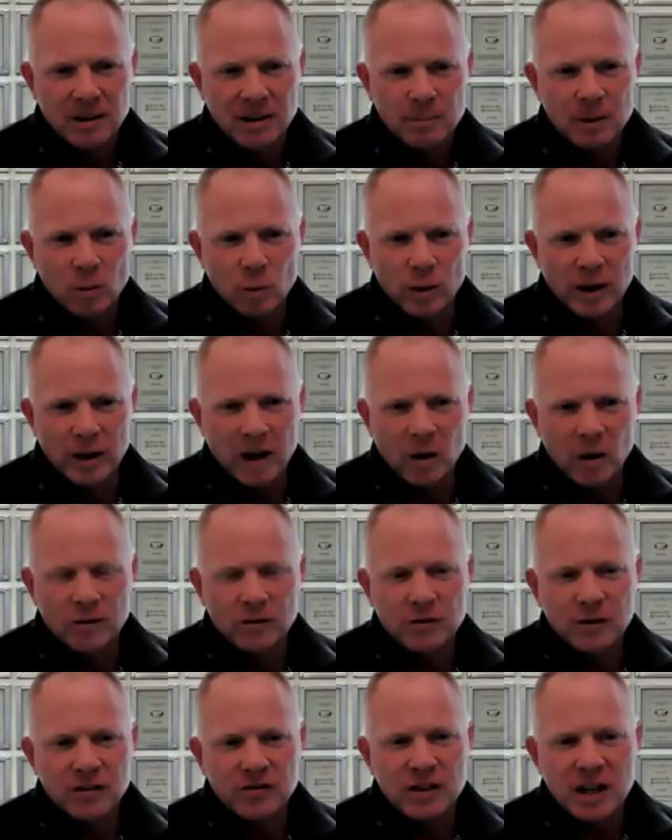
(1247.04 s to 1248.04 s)
I mean, we own
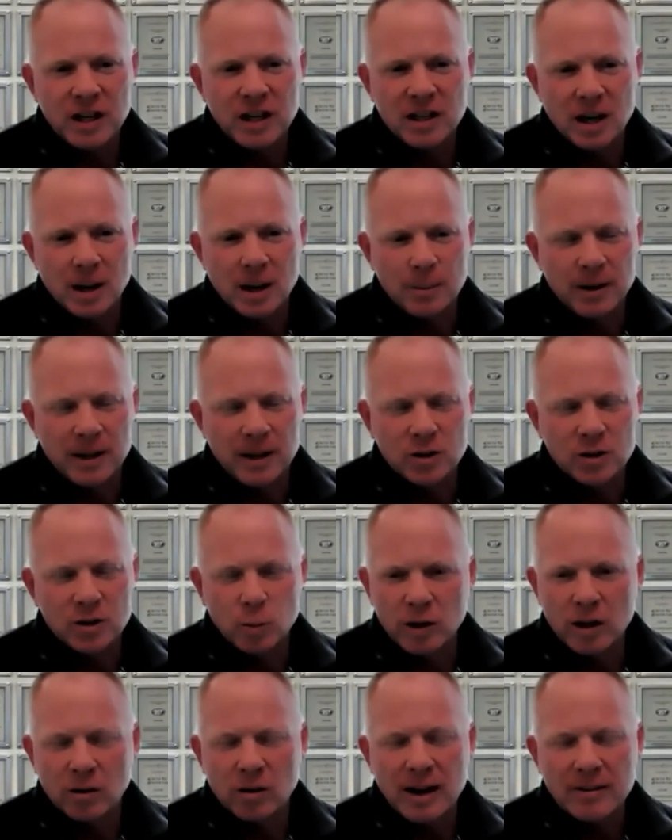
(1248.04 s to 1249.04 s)
15 companies.
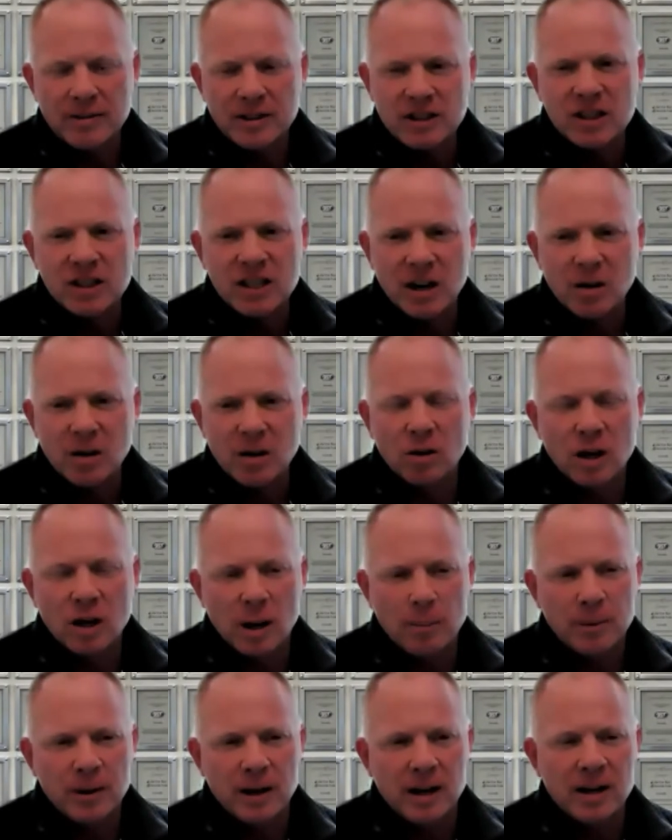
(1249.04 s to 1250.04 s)
We don't have a single
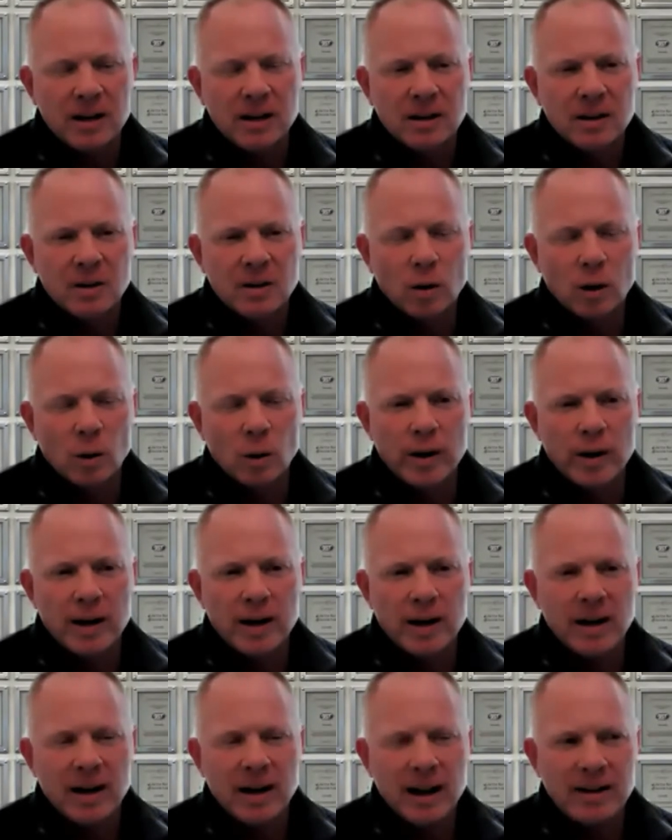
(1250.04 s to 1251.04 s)
company where
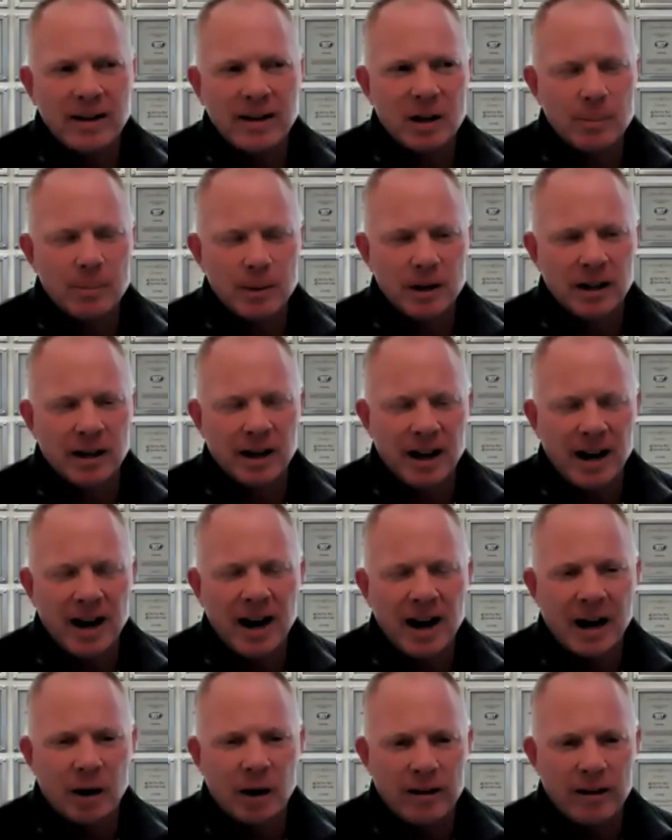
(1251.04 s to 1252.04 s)
we have the ability to
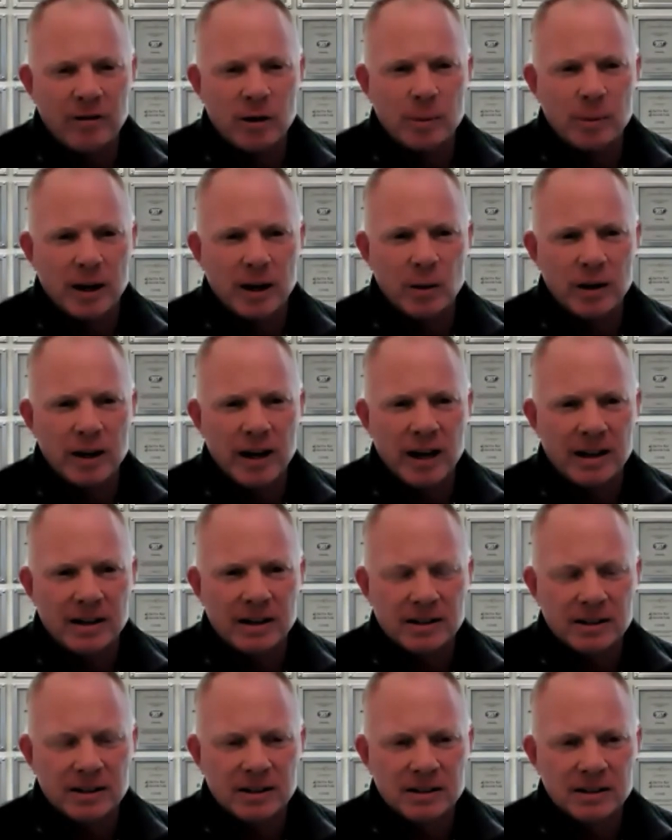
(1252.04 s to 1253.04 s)
hire everybody we need.
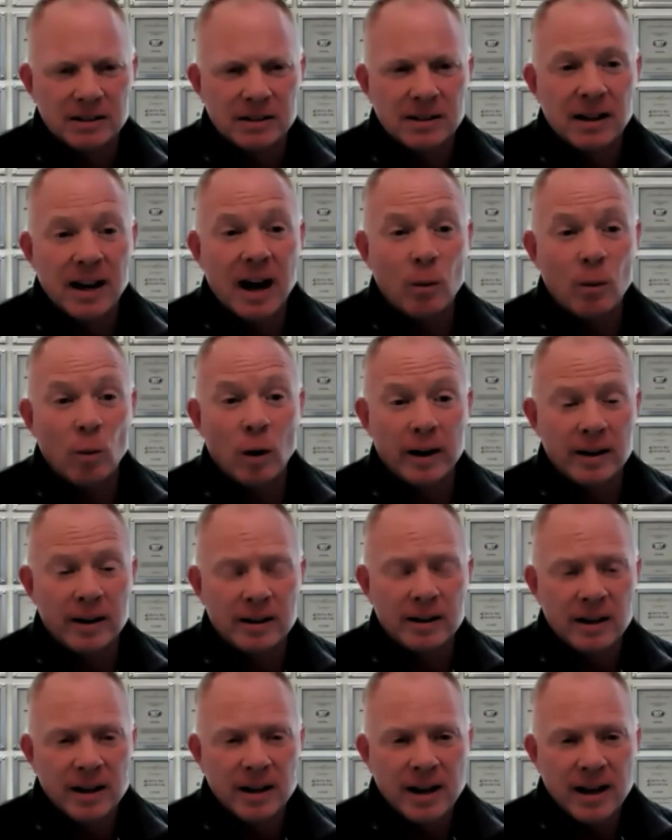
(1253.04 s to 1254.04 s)
Not one.
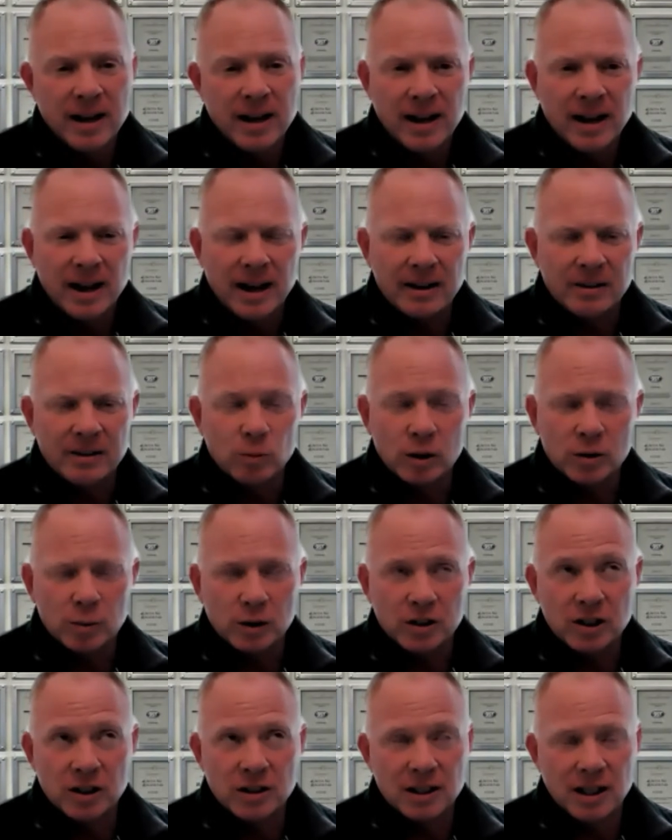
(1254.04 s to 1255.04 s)
And which
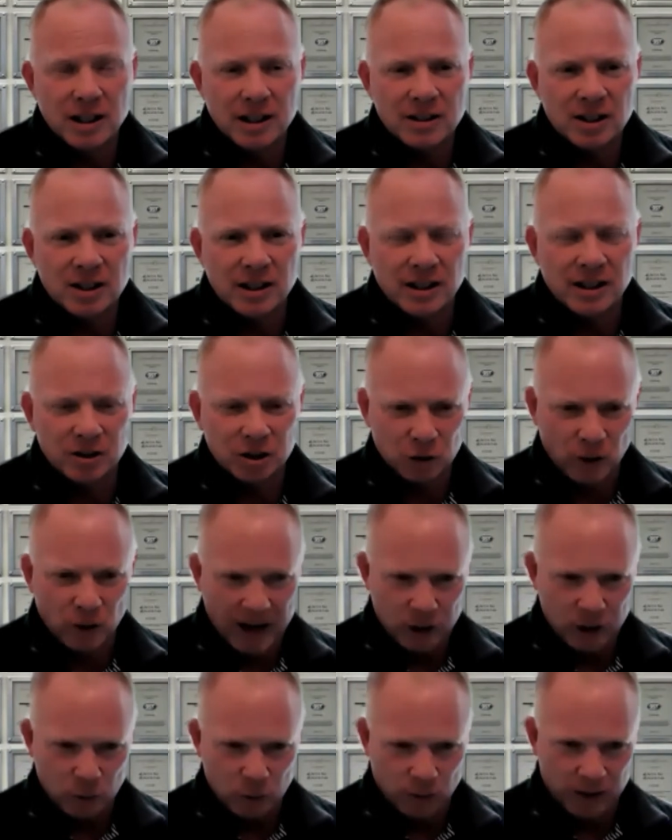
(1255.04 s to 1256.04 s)
was it's a little
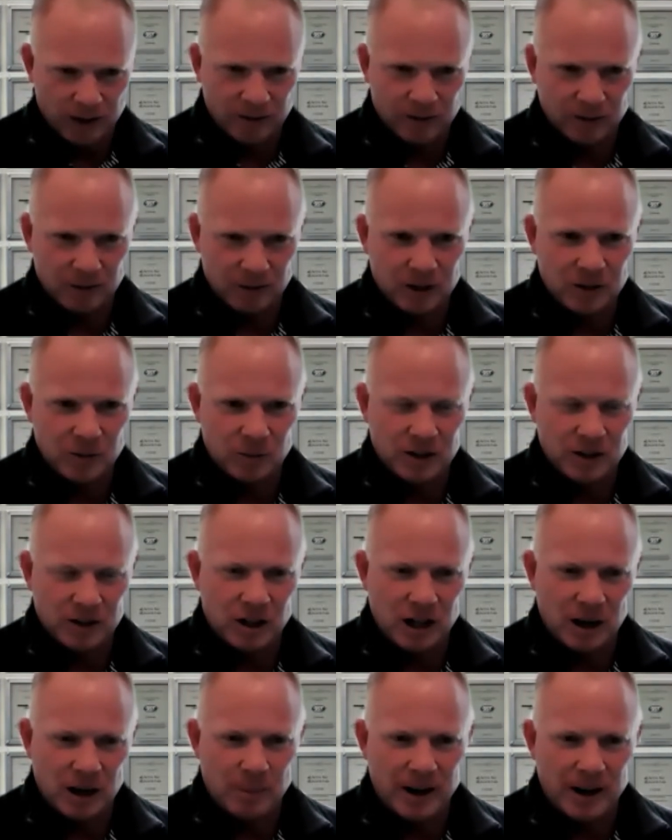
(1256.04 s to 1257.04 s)
strange when we
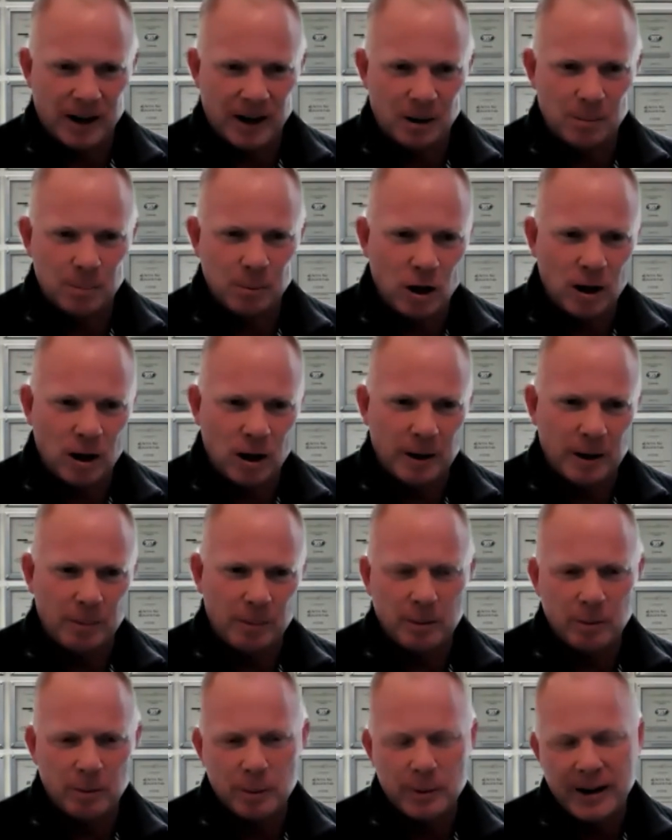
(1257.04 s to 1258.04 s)
talk about unemployment,
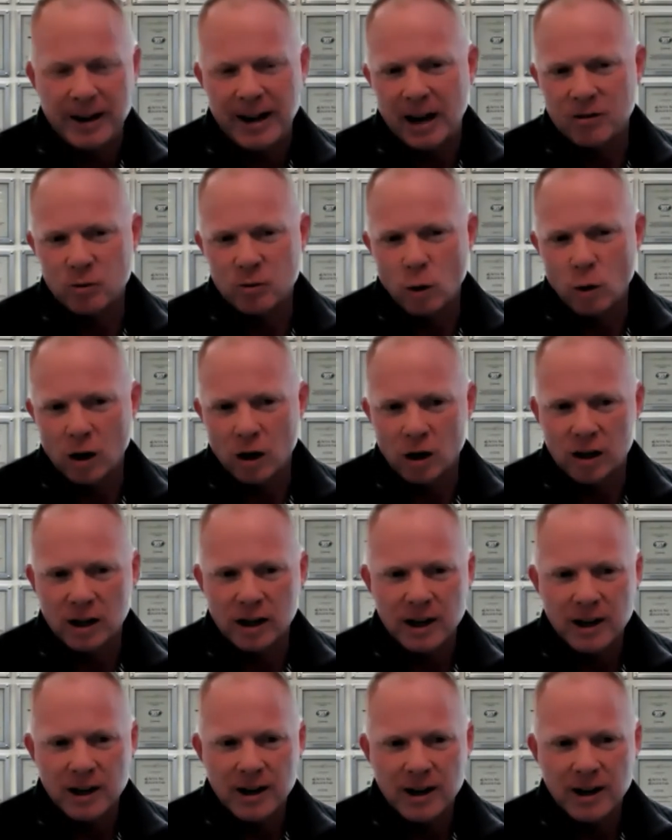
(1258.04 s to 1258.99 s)
people being out of work.